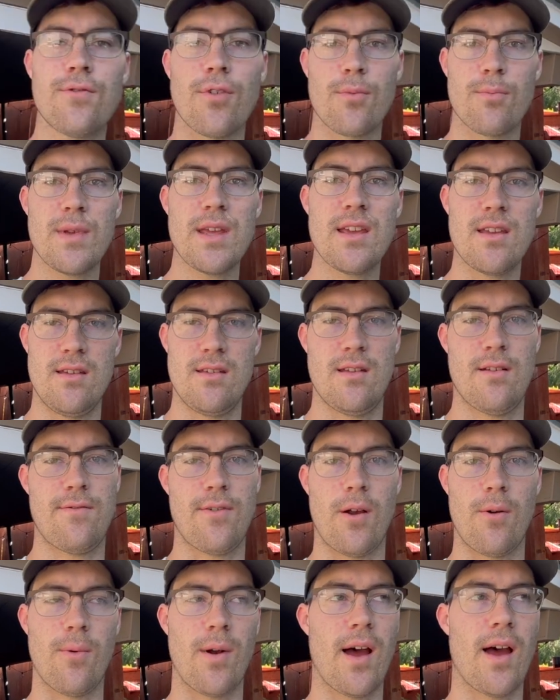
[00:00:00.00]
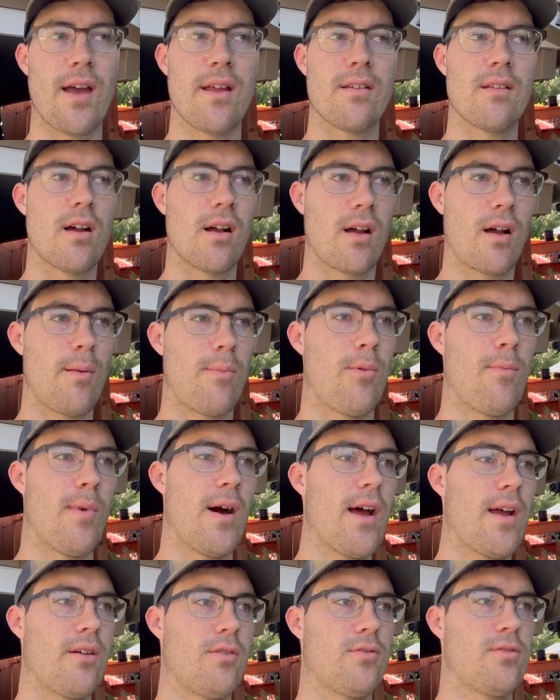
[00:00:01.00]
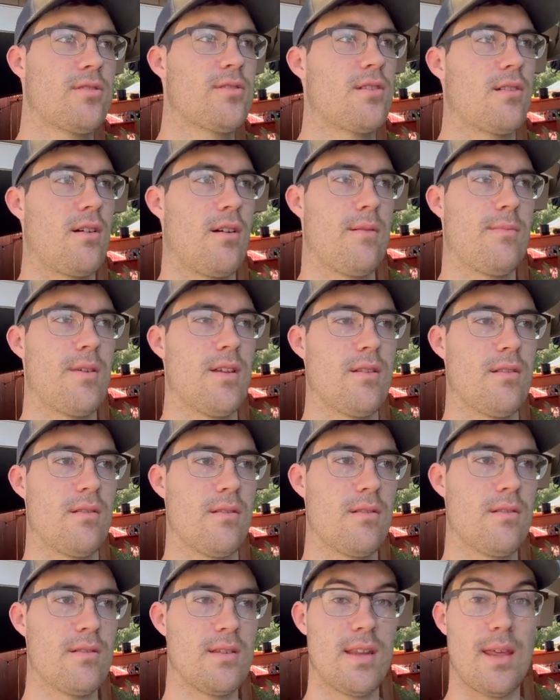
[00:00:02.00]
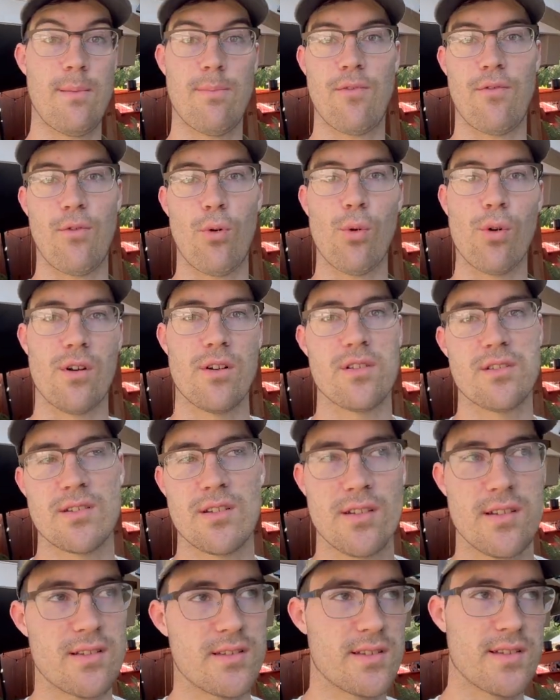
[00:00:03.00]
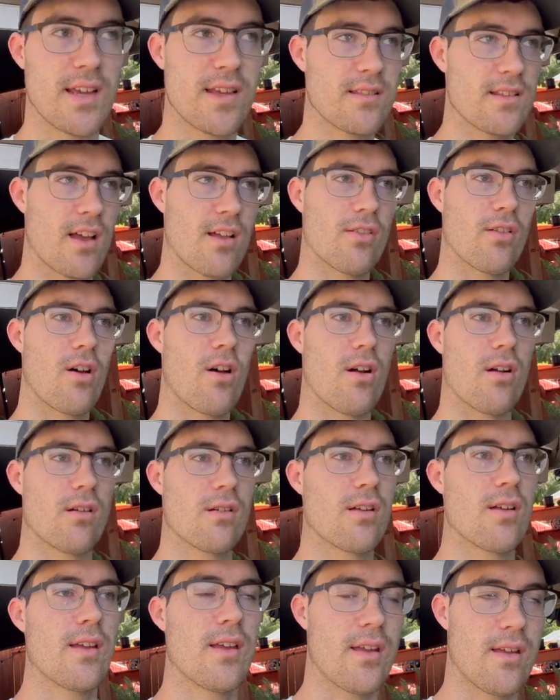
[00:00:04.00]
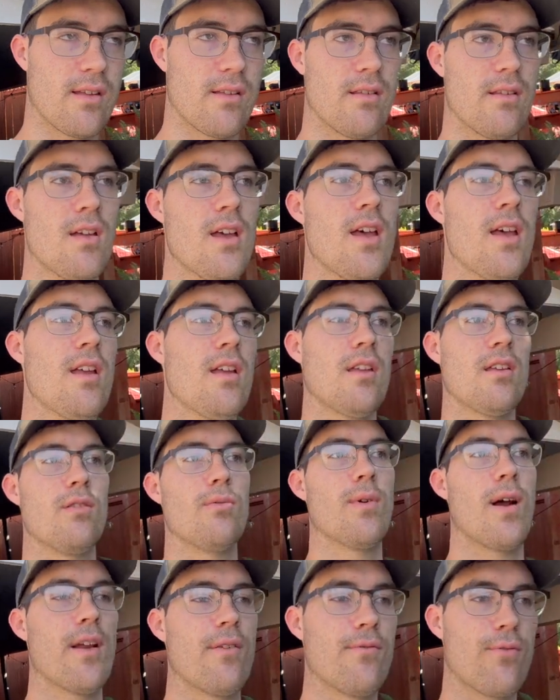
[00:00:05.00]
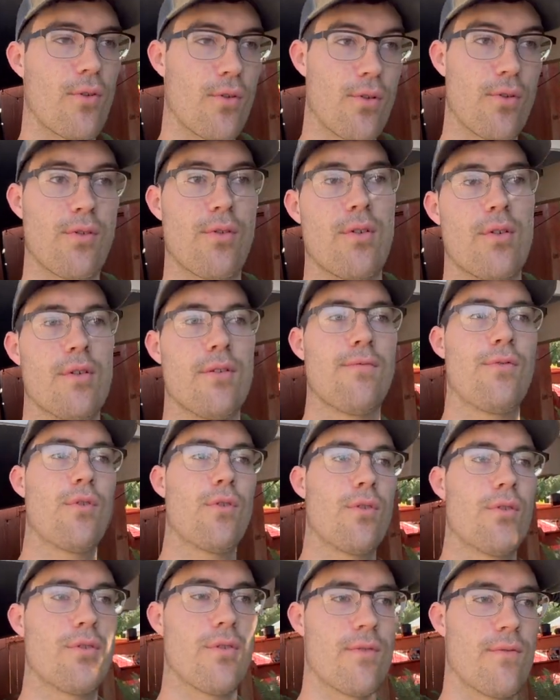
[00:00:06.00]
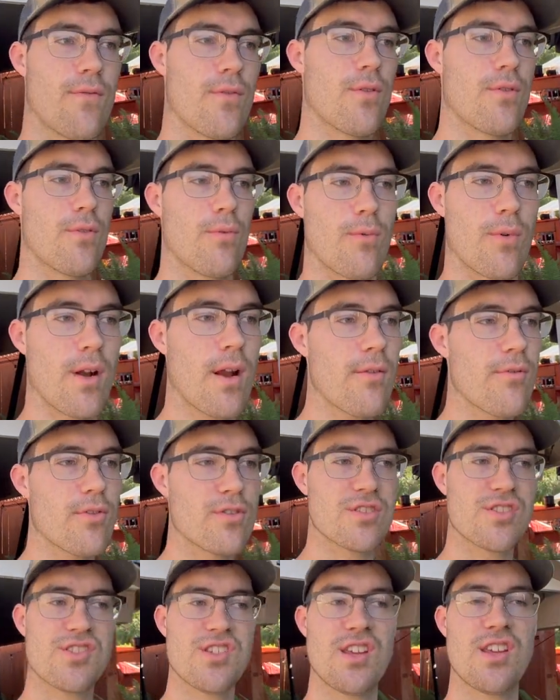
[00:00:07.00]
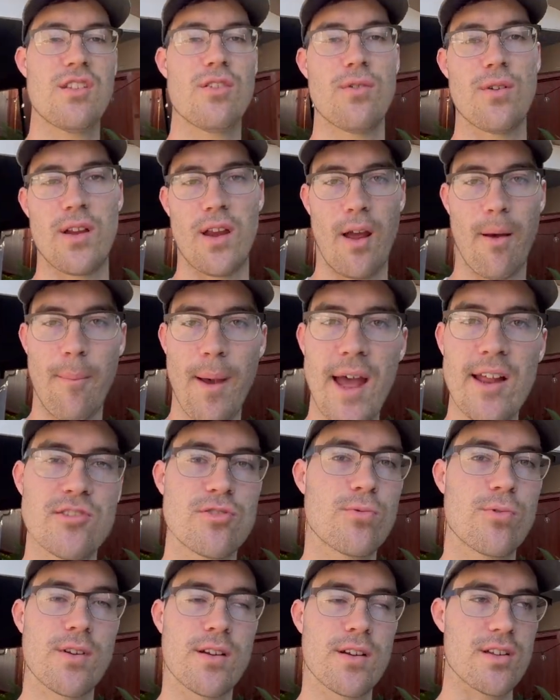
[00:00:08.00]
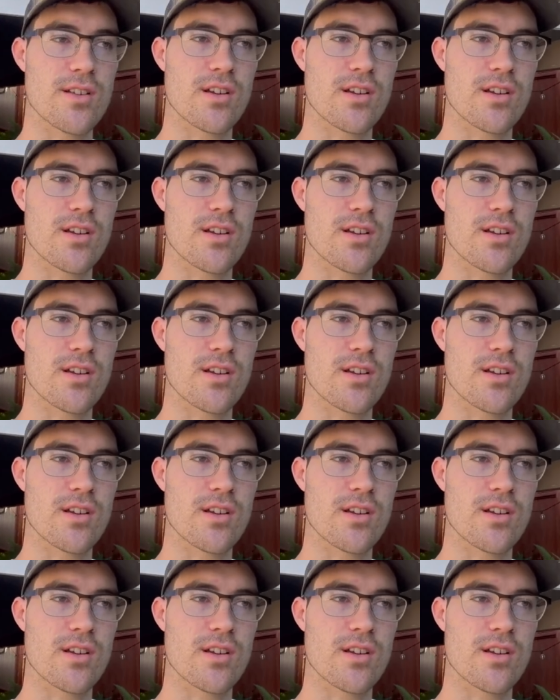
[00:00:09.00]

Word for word: For me, if I ride a couple miles, I'm in deep forest. It doesn't take that long. And you ride further and further and further, wherever scenery, imagine what it,